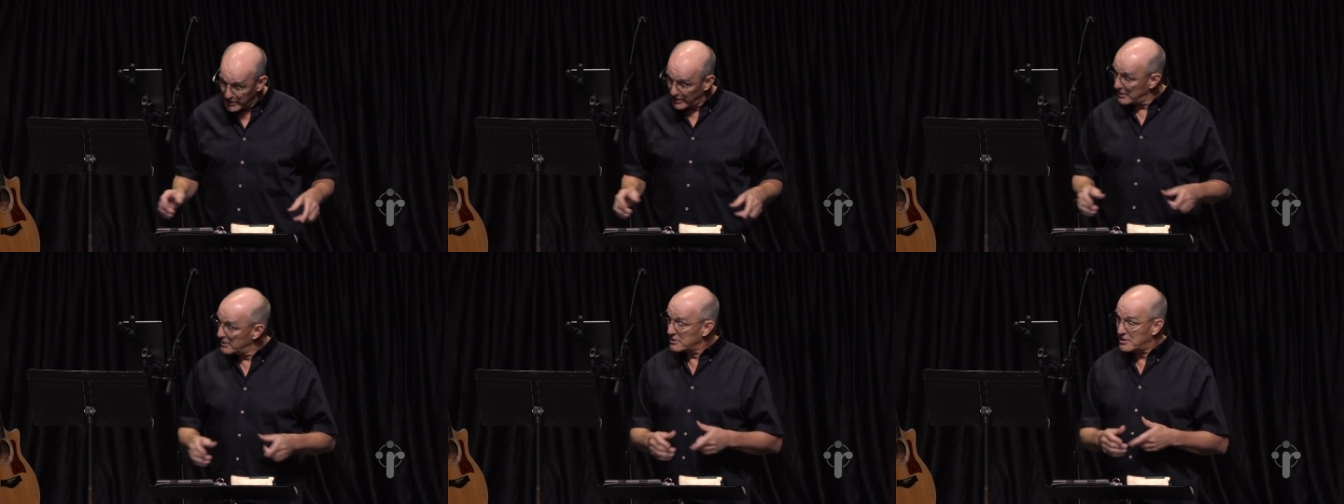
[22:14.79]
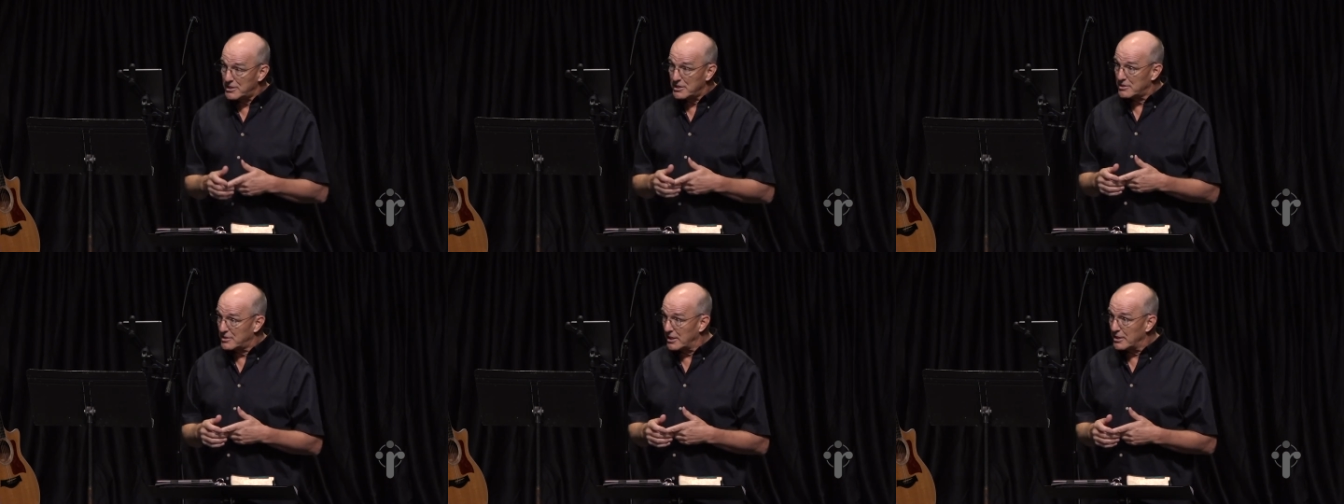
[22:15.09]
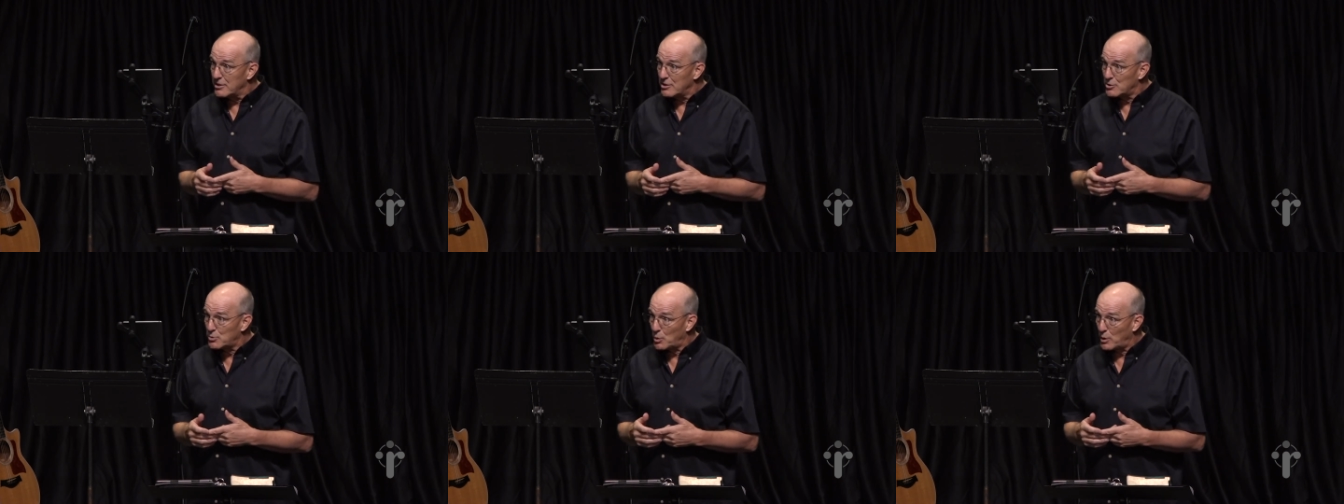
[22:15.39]
and his
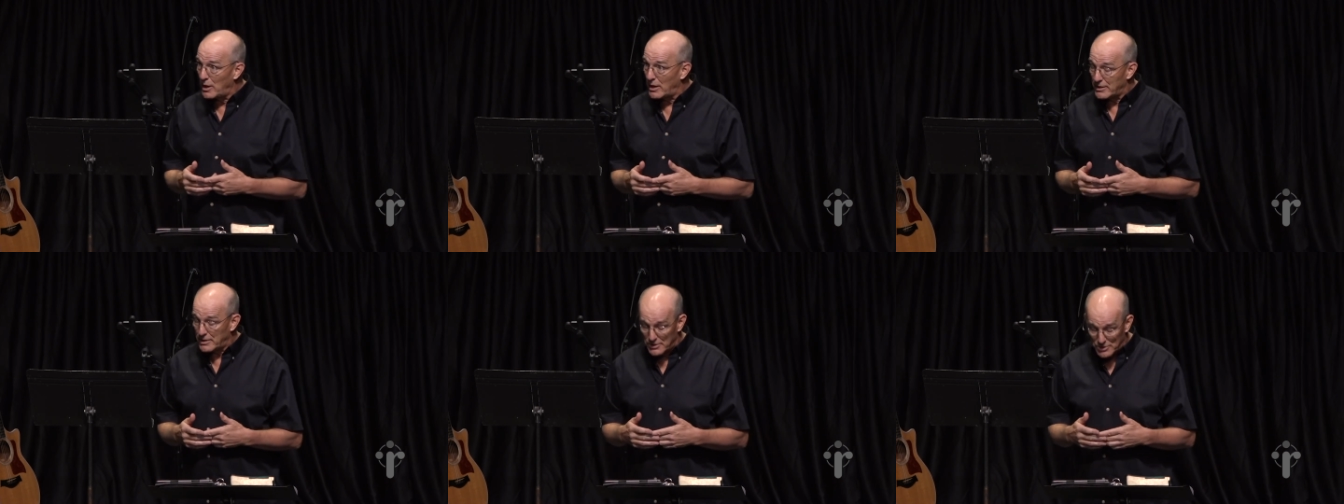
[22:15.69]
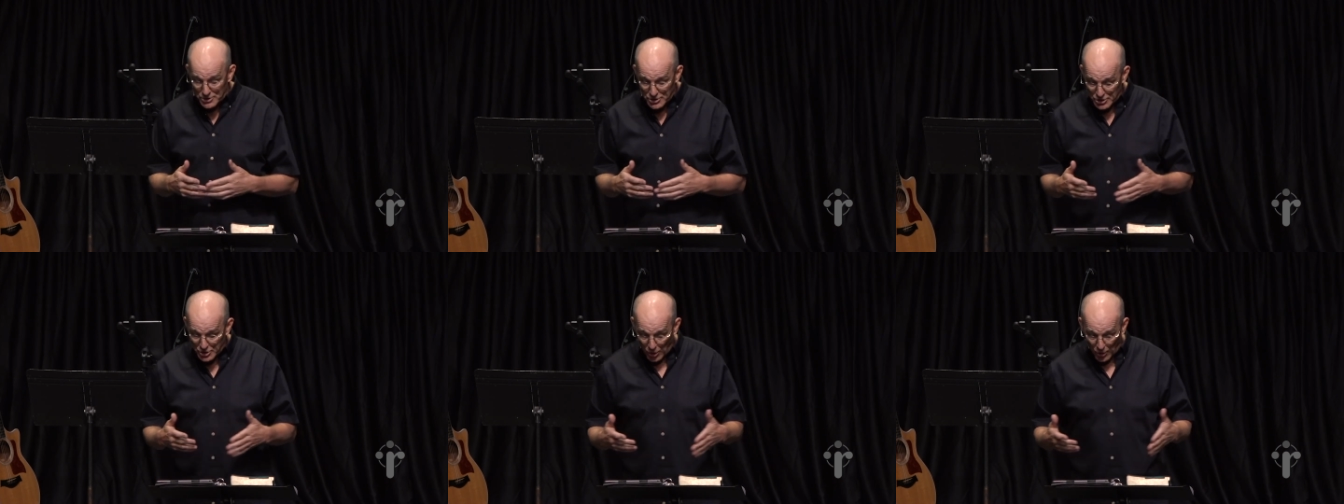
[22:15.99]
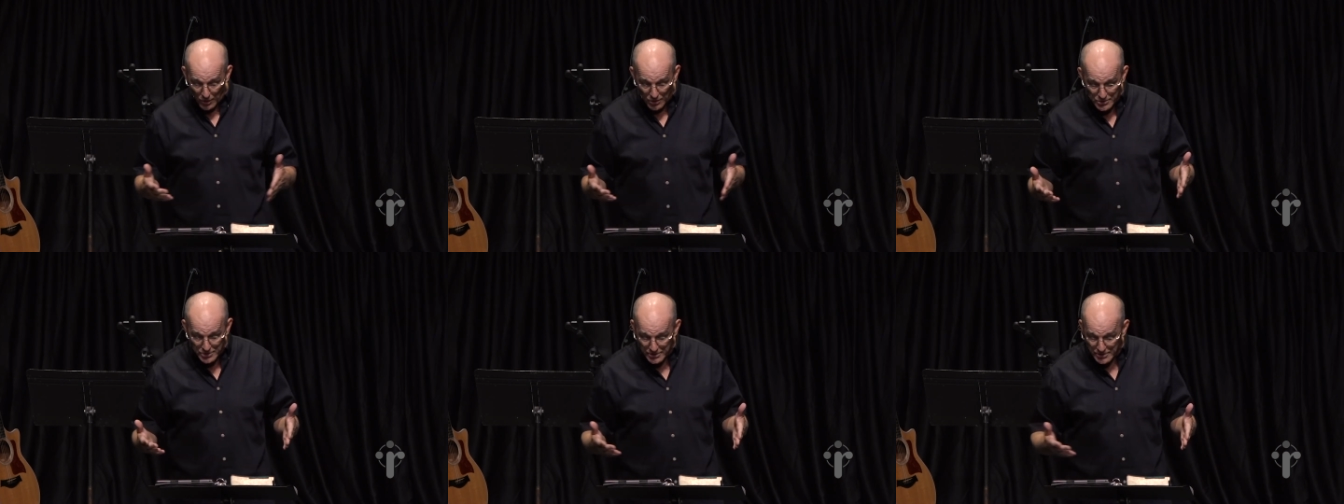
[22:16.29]
descendants were like the
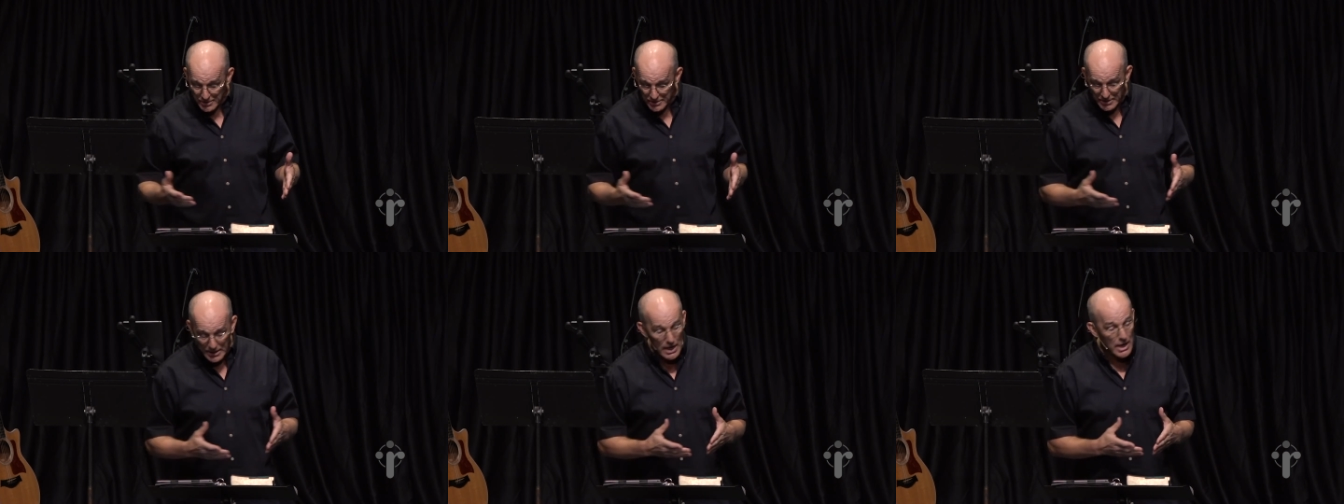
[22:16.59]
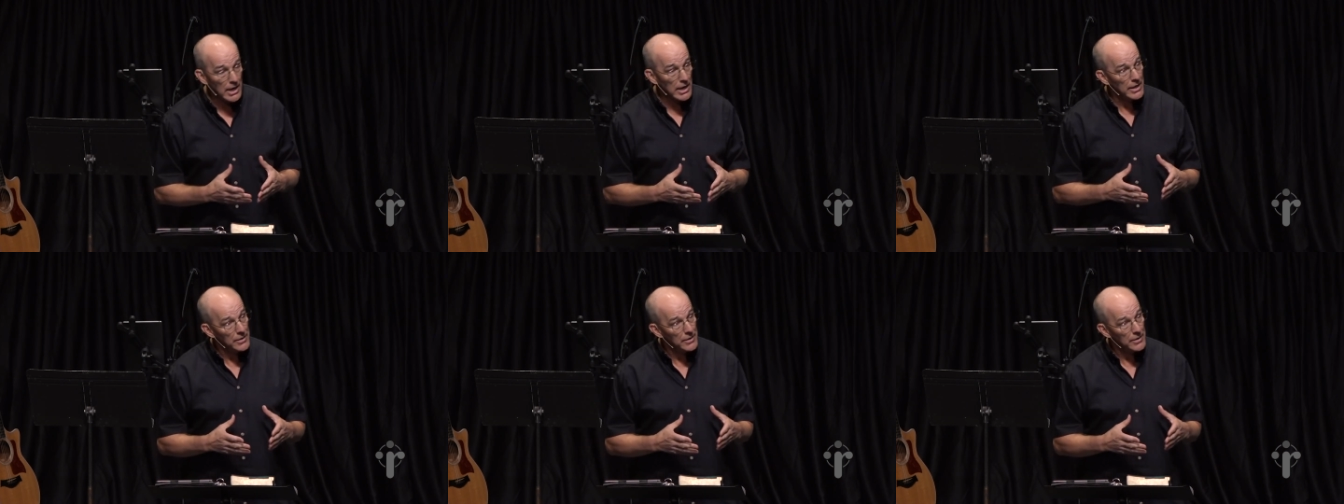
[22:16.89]
stars in the sky,